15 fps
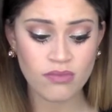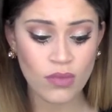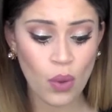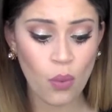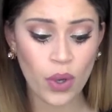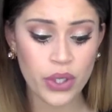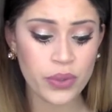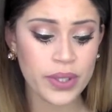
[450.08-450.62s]

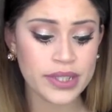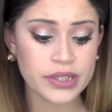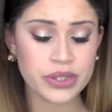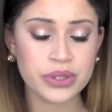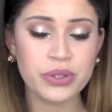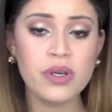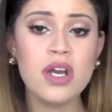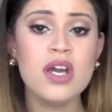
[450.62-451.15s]
What you can
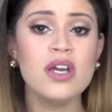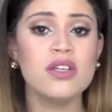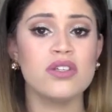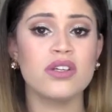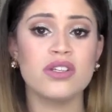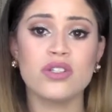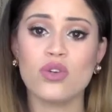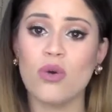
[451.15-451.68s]
do,
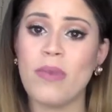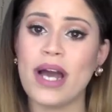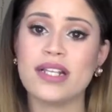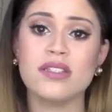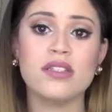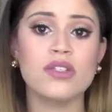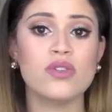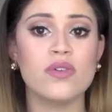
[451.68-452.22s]
you can just go back
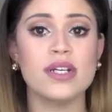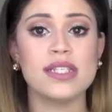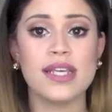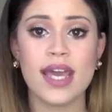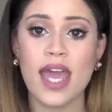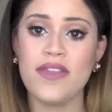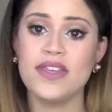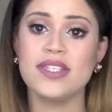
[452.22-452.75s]
to the store and say,
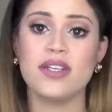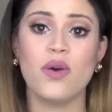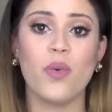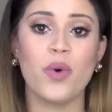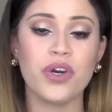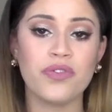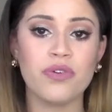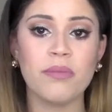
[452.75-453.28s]
hey, this didn't
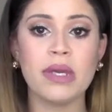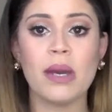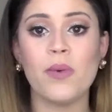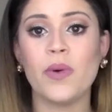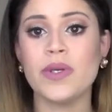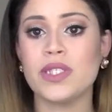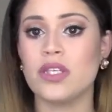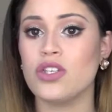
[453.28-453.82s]
work for me, I'm
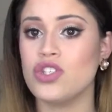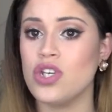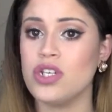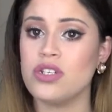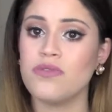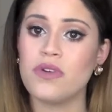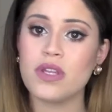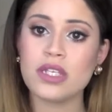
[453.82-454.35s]
going to exchange
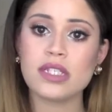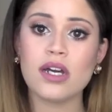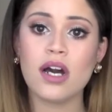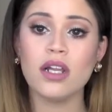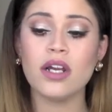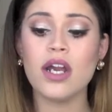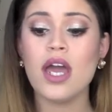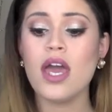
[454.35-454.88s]
it for this
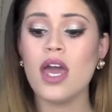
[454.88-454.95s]
color,